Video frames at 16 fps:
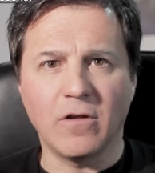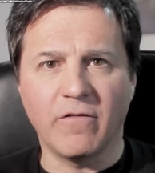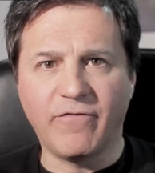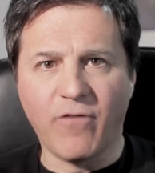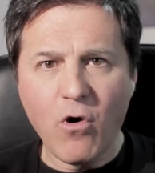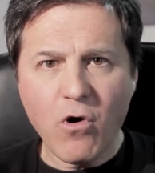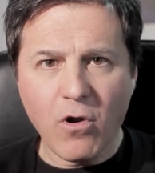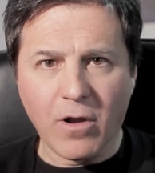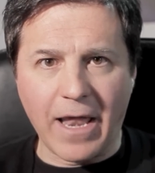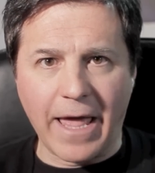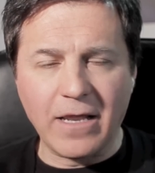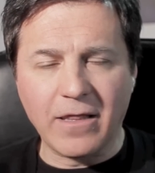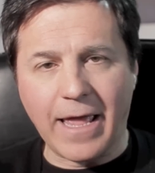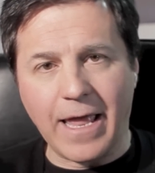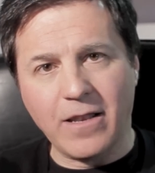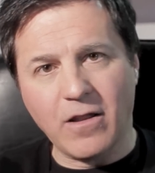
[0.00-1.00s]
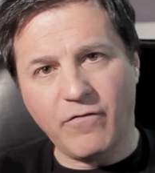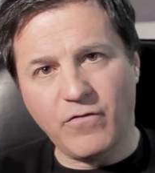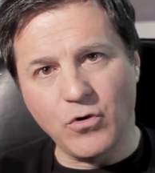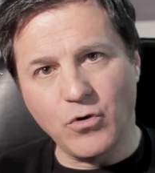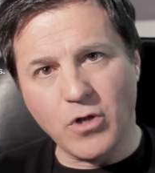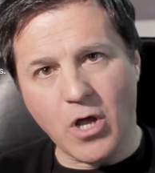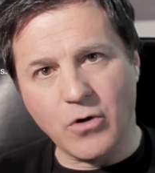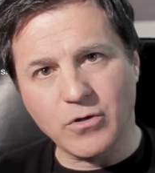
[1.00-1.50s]
the focal length and a
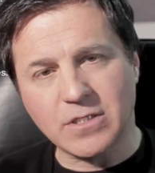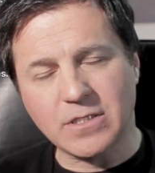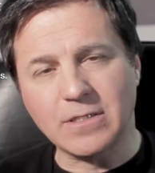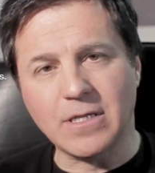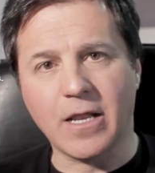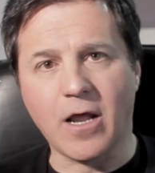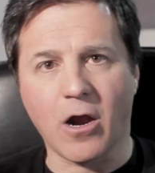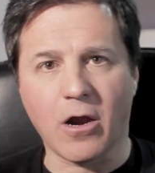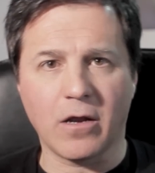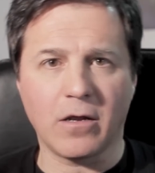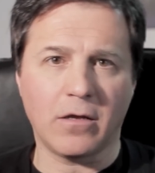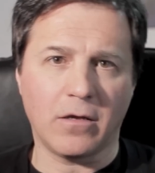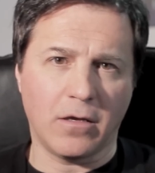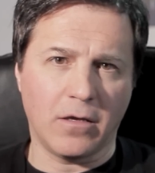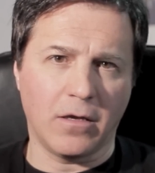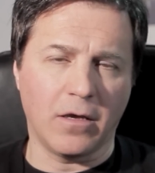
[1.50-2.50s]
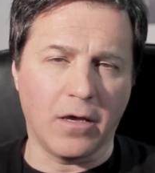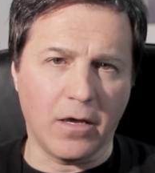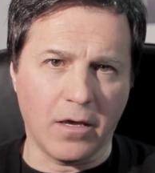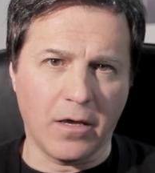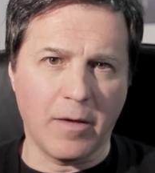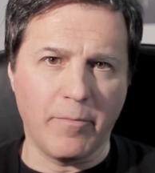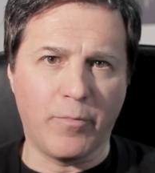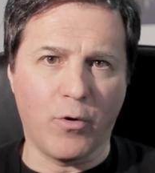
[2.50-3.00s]
few notes that are
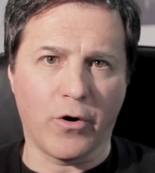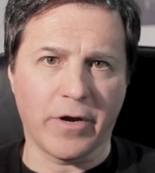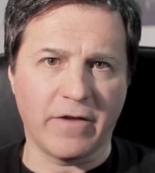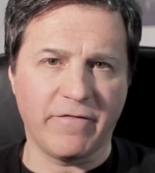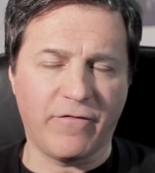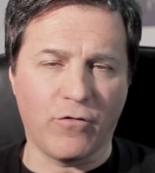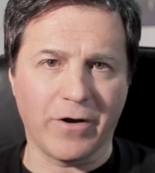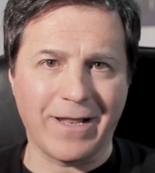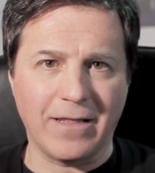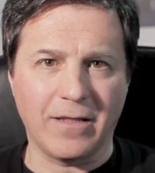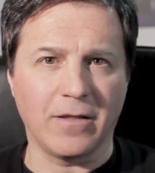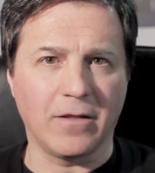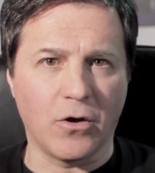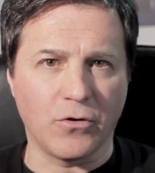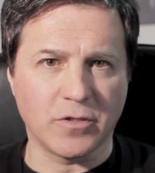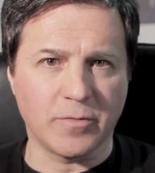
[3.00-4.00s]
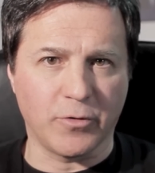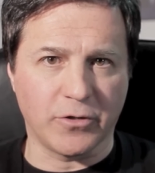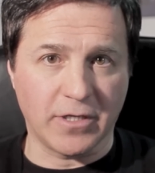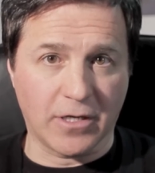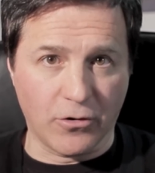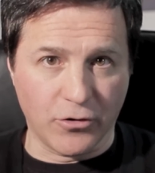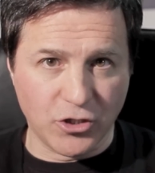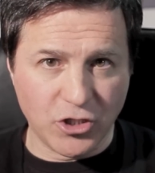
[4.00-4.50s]
uh, important for those
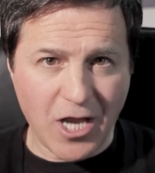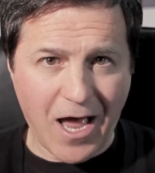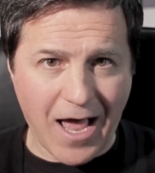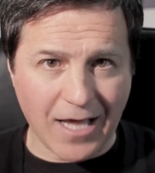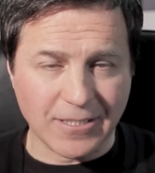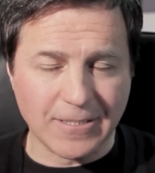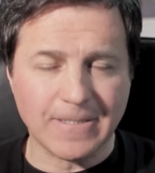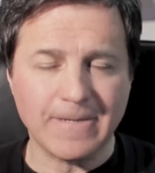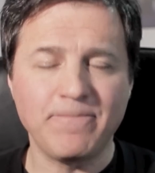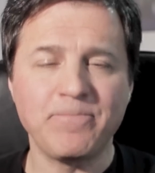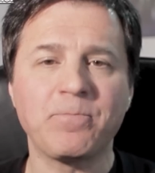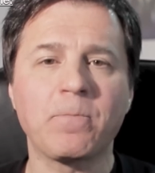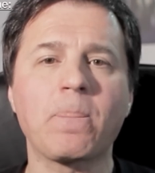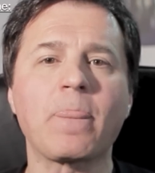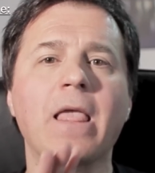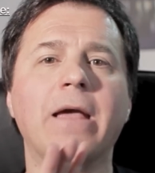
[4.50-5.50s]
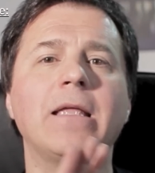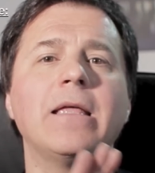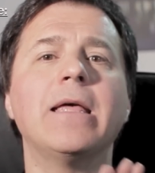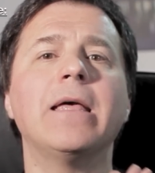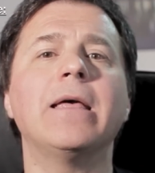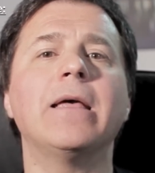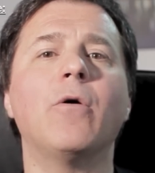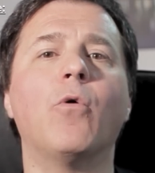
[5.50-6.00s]
particular shots.
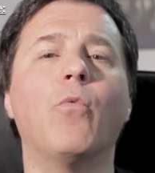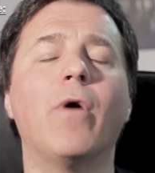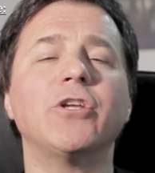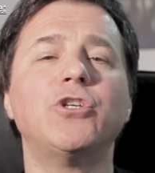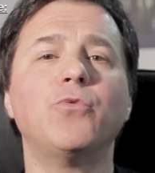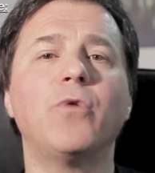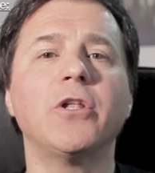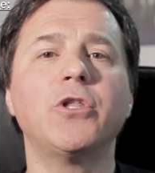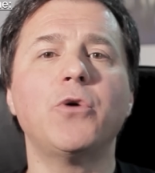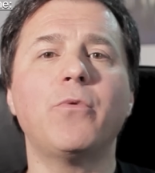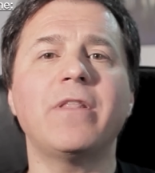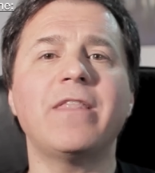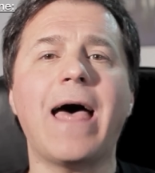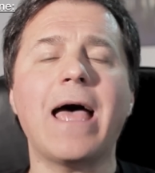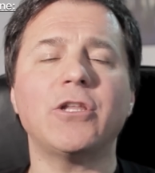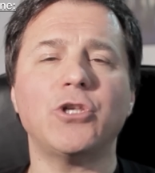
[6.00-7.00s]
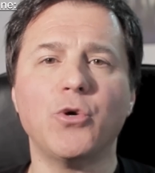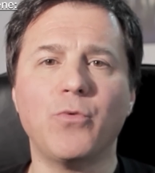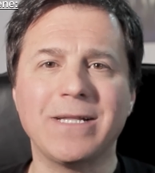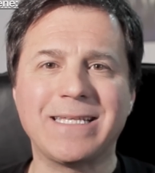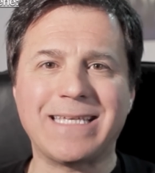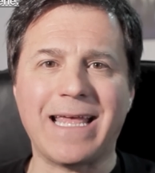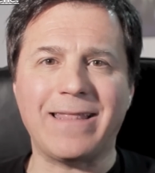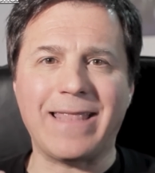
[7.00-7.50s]
What you will do with that, you
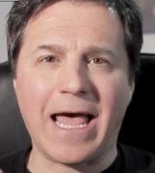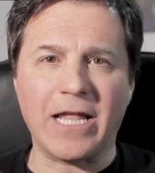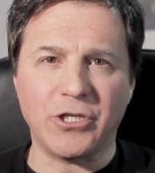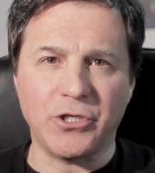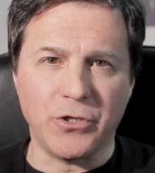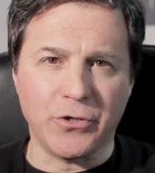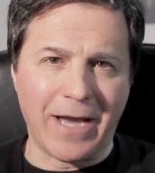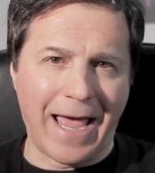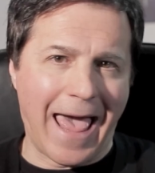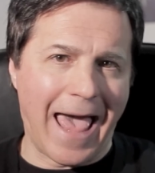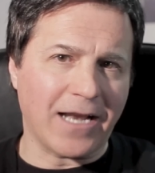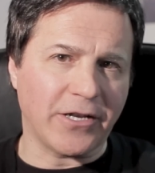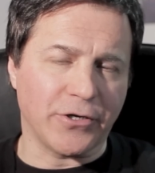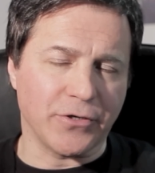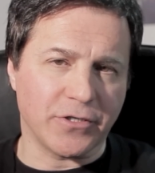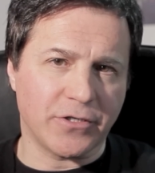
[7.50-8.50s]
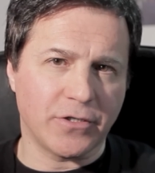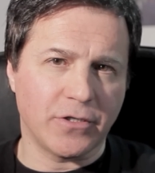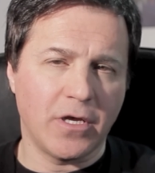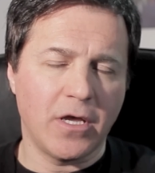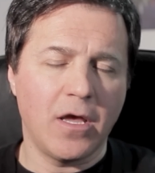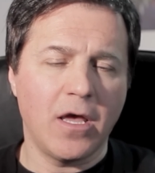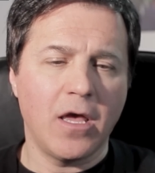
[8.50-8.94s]
will send that to your actors.